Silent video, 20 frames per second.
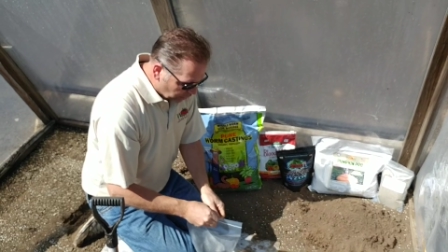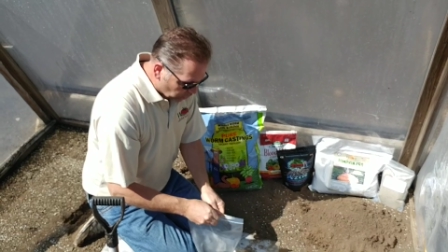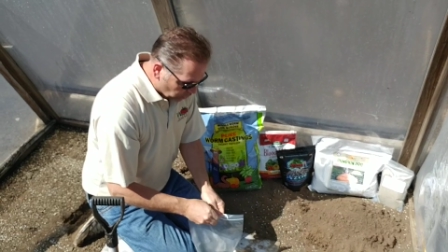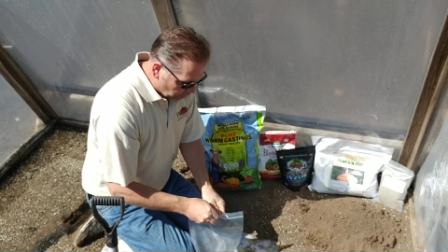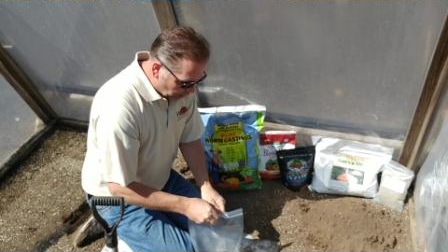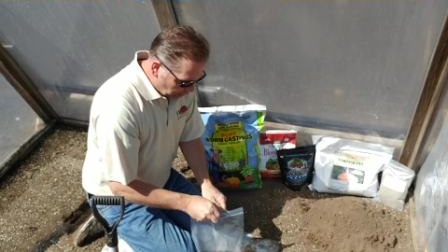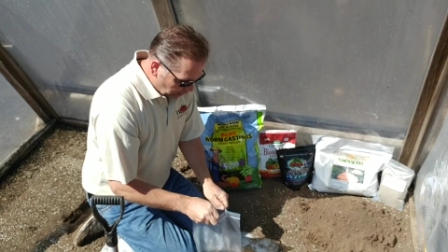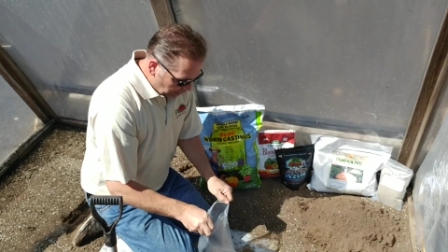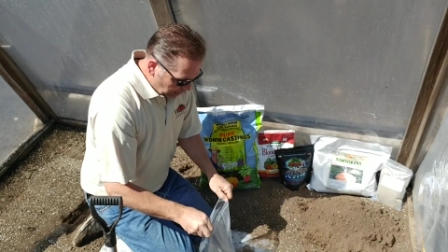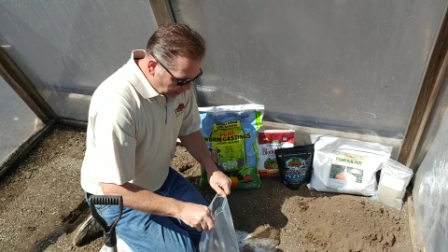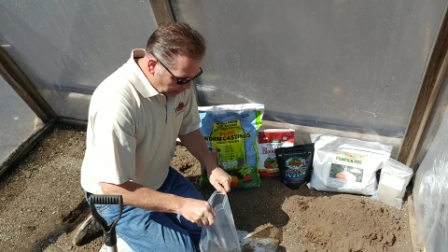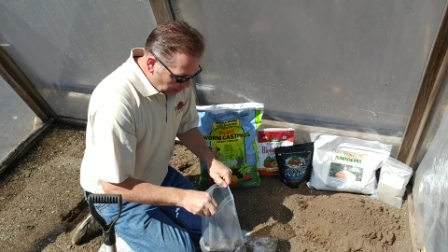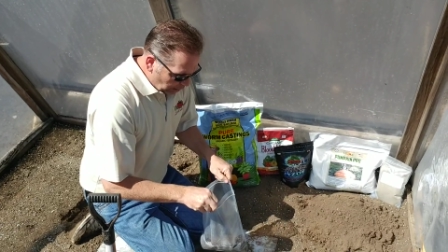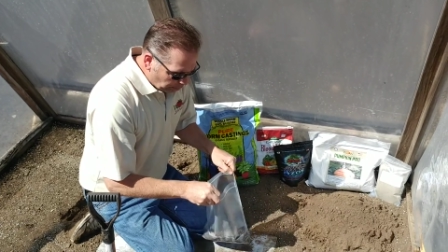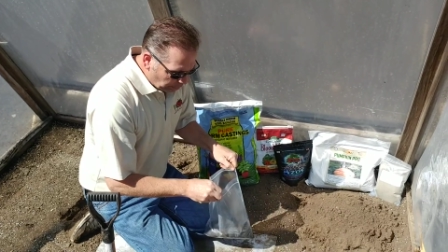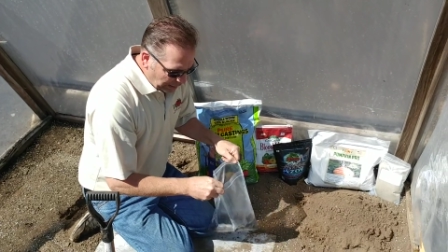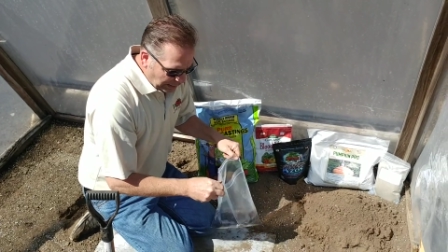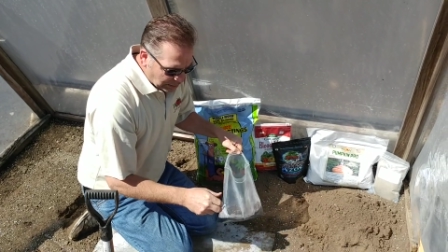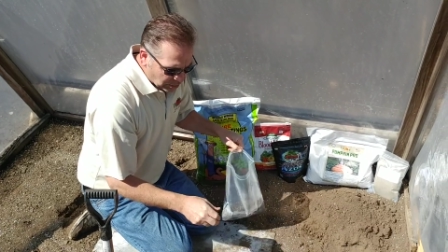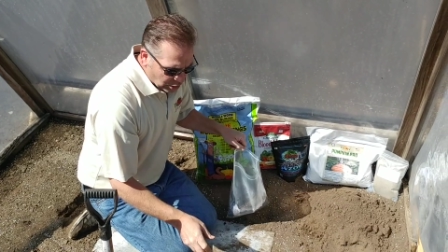these
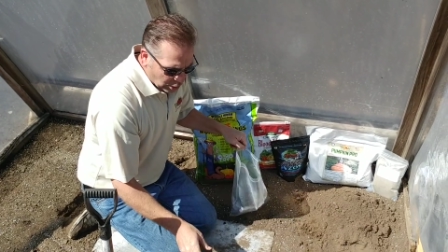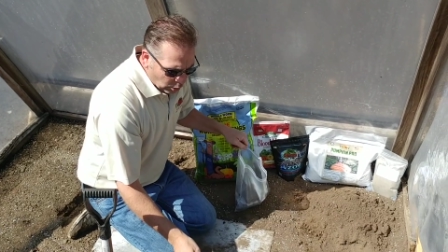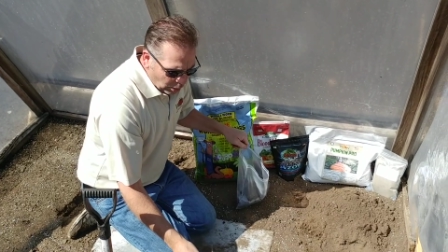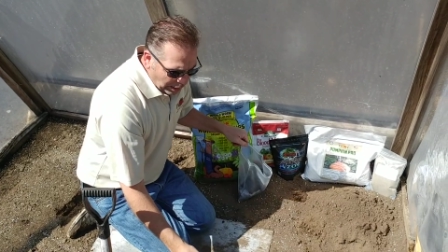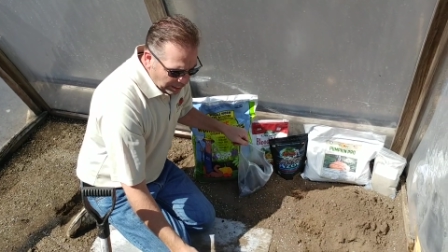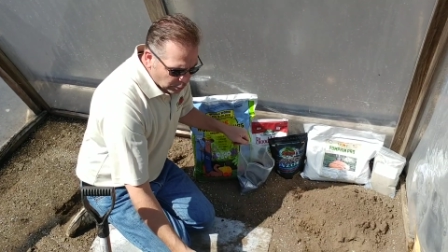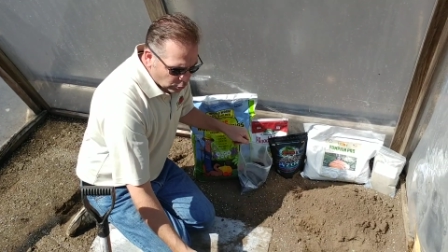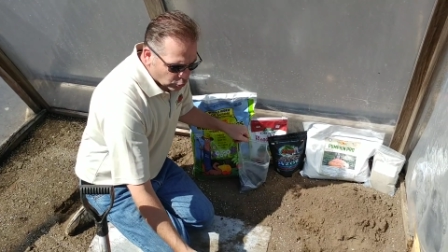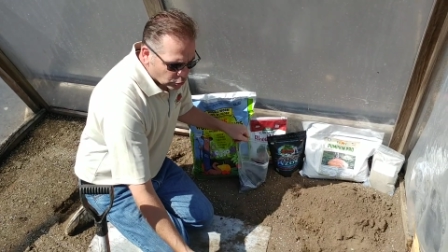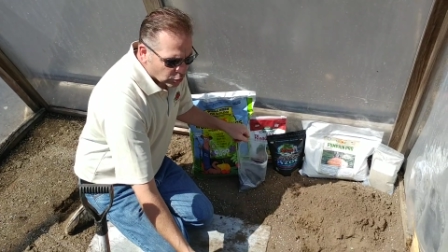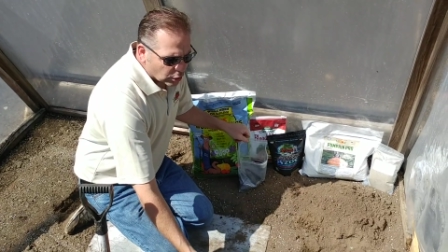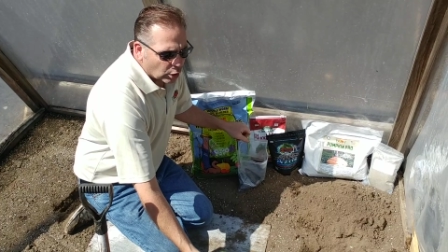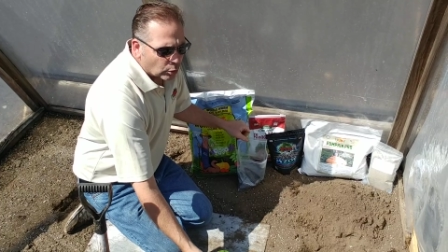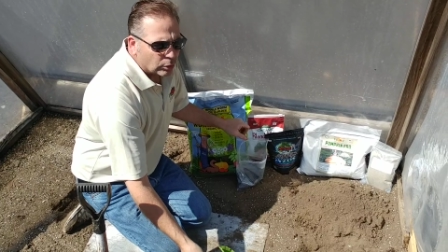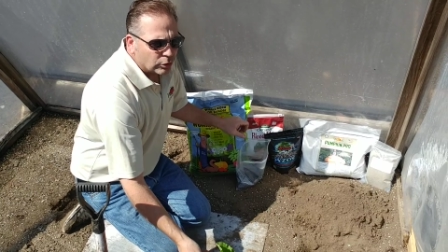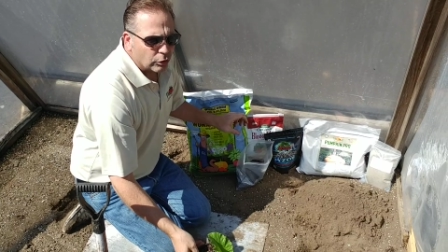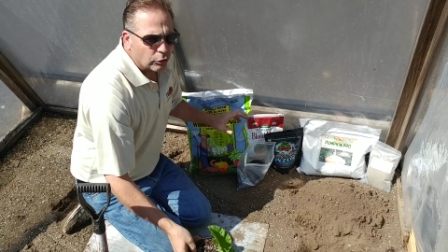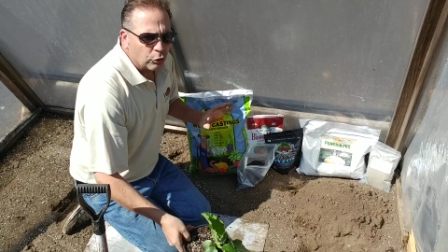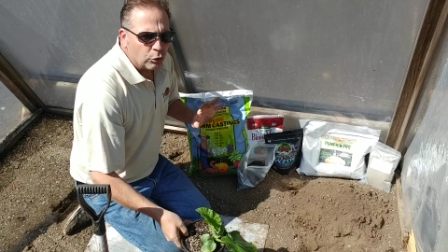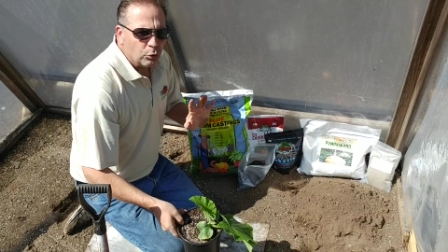pots out, I used to
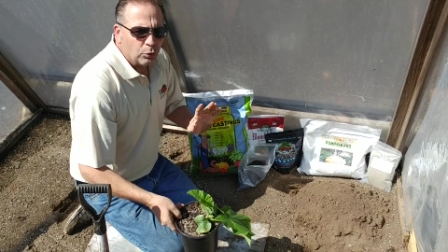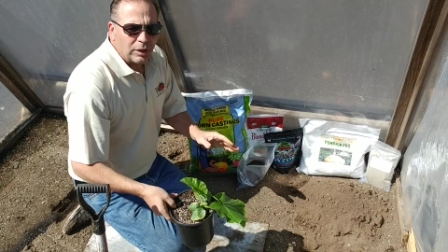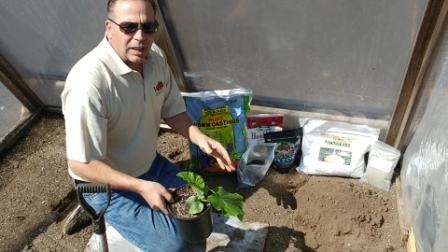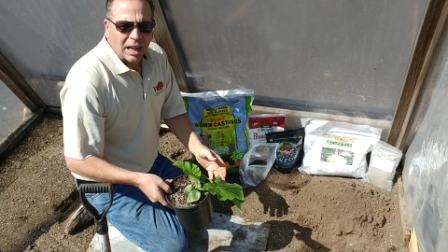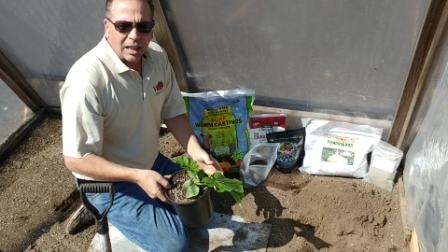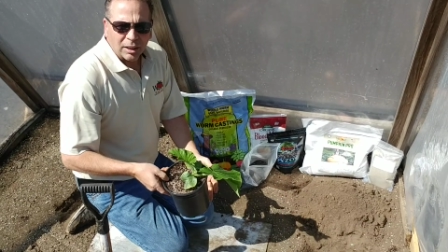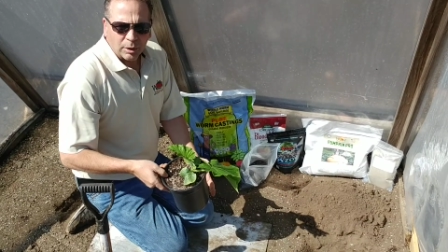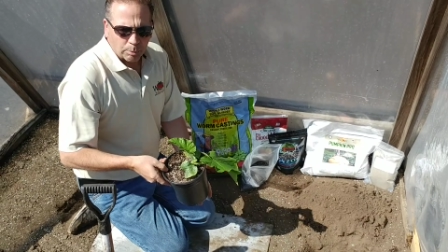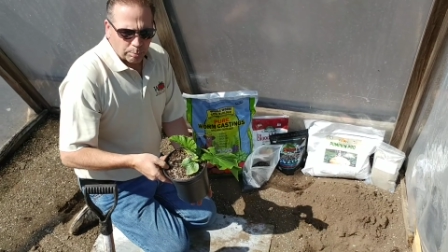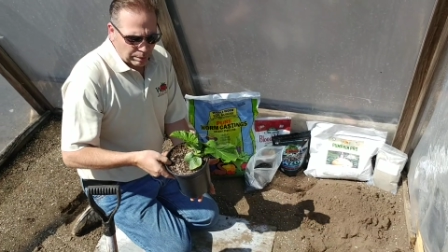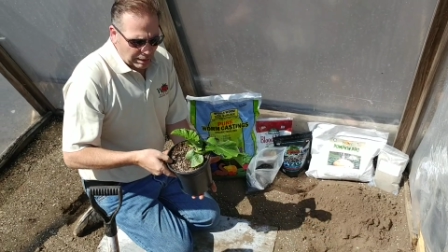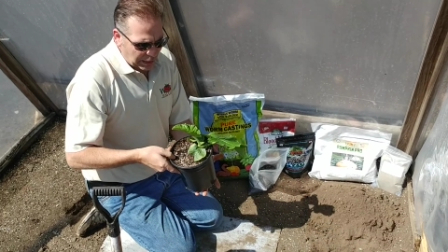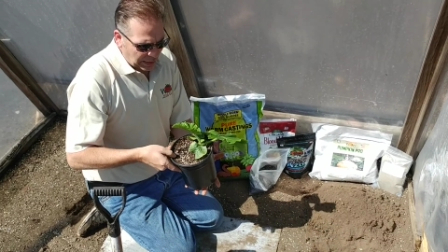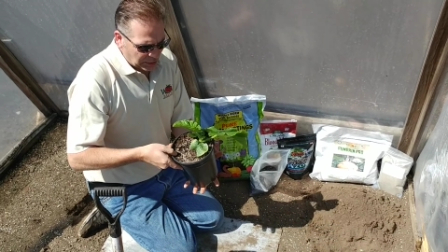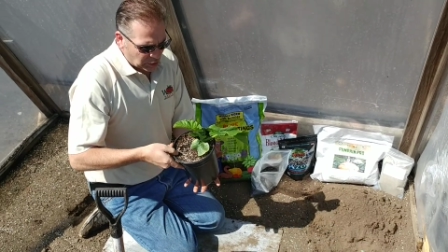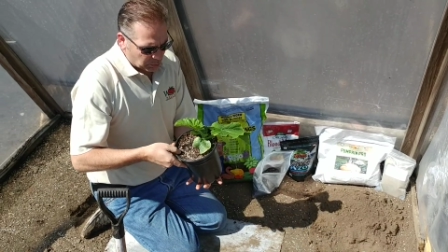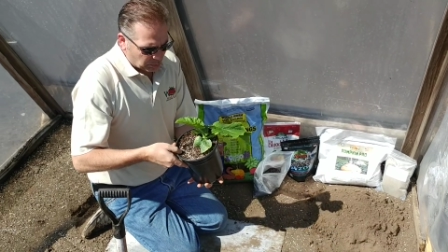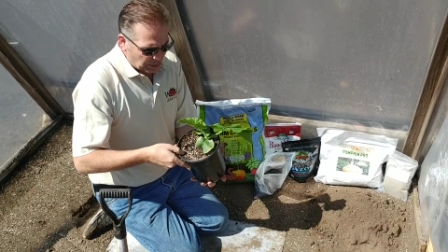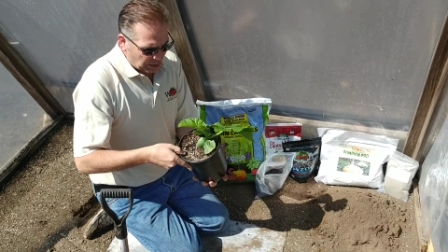go into 2-gallon pots,